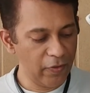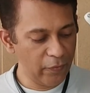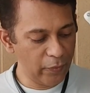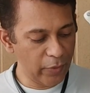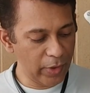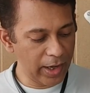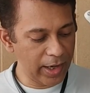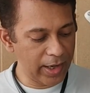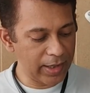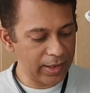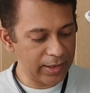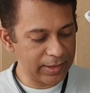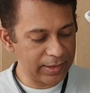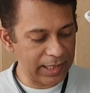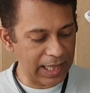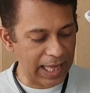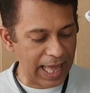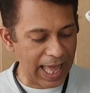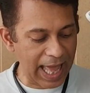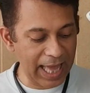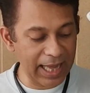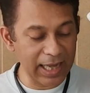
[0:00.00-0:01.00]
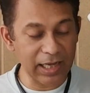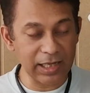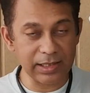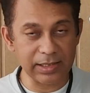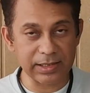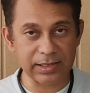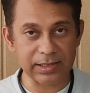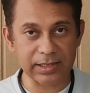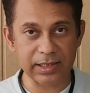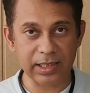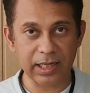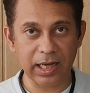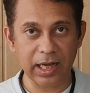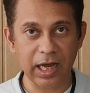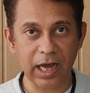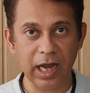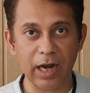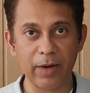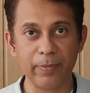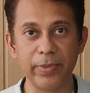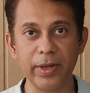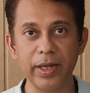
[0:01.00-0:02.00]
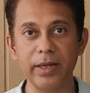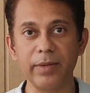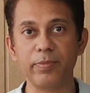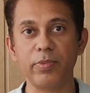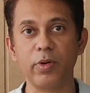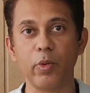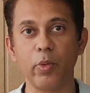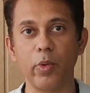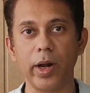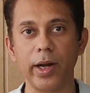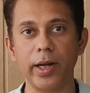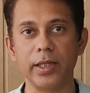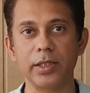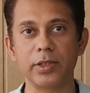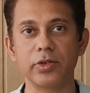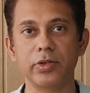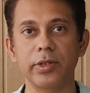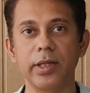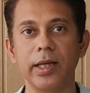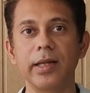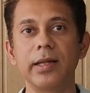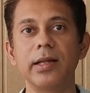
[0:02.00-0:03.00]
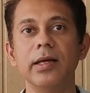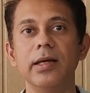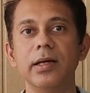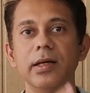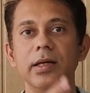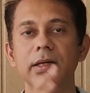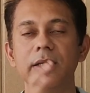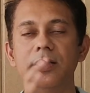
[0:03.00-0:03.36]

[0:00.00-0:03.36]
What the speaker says: where the angles are being provided so that